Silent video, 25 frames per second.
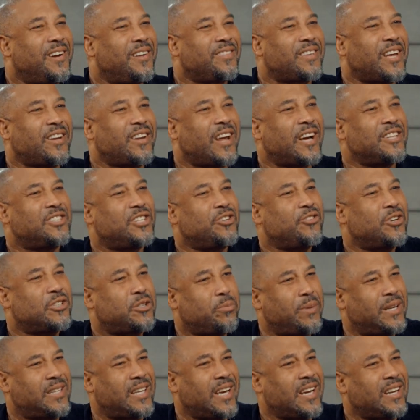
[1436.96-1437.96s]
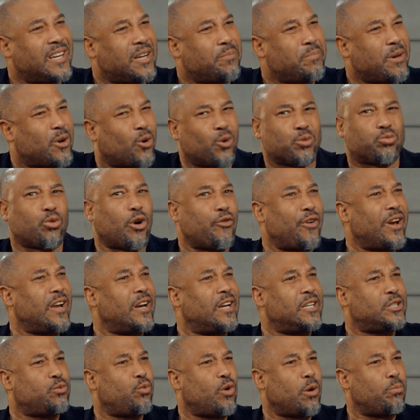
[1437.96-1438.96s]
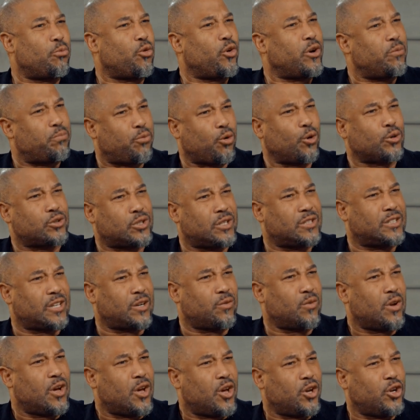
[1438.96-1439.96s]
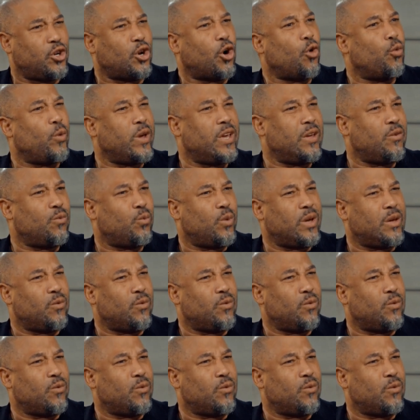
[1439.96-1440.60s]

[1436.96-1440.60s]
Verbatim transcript: than Nigeria to beat England? Because we're English, we're more important, and, you know, we